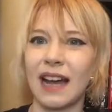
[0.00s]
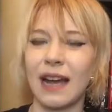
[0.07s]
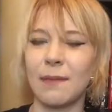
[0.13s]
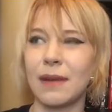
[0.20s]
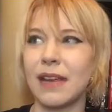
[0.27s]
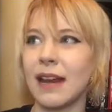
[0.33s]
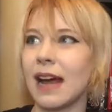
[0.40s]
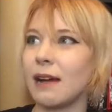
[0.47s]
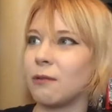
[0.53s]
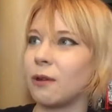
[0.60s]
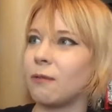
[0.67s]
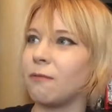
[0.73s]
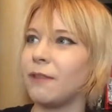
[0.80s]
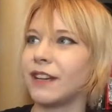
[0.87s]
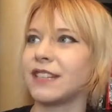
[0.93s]
I mean, I
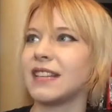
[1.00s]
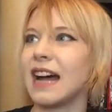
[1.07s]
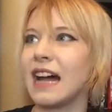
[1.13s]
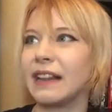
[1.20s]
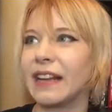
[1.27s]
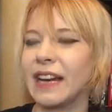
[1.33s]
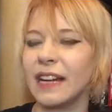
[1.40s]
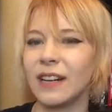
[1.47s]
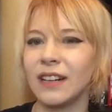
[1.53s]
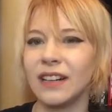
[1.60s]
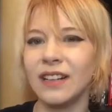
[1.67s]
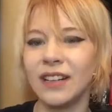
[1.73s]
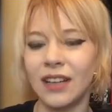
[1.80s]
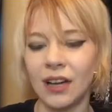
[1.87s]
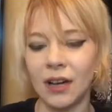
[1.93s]
will fix that
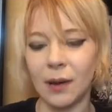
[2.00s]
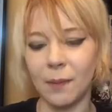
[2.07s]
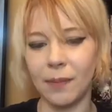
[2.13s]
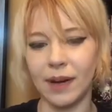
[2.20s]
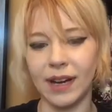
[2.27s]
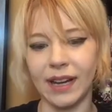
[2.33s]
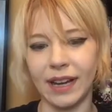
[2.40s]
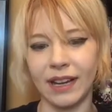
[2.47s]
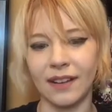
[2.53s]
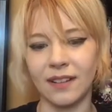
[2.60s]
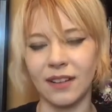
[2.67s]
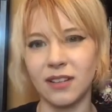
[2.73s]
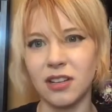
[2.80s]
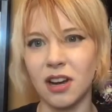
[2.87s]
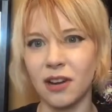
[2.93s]
later. But
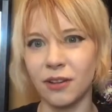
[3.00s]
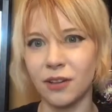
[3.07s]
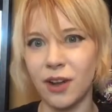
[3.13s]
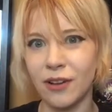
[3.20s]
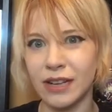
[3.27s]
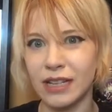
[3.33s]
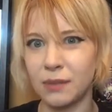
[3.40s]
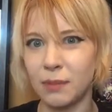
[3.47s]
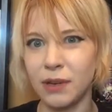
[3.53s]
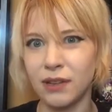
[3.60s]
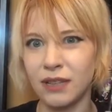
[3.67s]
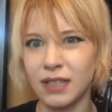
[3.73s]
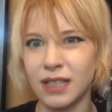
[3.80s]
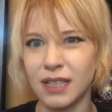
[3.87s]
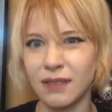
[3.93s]
Todoroki's
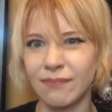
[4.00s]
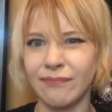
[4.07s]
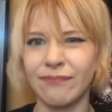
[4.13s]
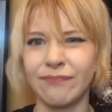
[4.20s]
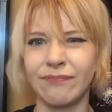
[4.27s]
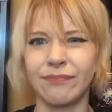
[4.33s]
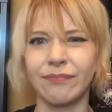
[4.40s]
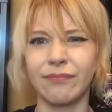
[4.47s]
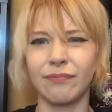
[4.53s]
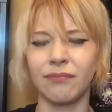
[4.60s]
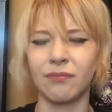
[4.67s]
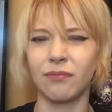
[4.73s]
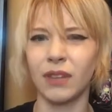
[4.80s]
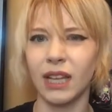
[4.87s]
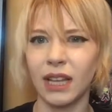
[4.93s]
boots,
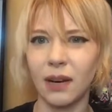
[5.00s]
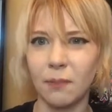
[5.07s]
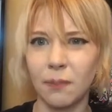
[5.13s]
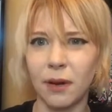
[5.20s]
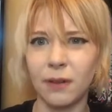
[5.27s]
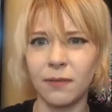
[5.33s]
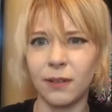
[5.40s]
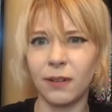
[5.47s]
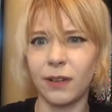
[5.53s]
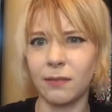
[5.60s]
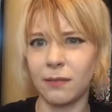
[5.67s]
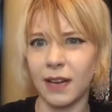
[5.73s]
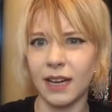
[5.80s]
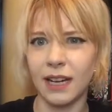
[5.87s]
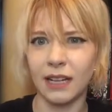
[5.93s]
they're perfectly
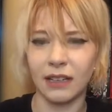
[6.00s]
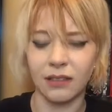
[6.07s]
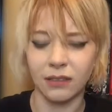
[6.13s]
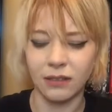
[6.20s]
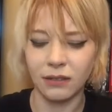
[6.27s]
fine.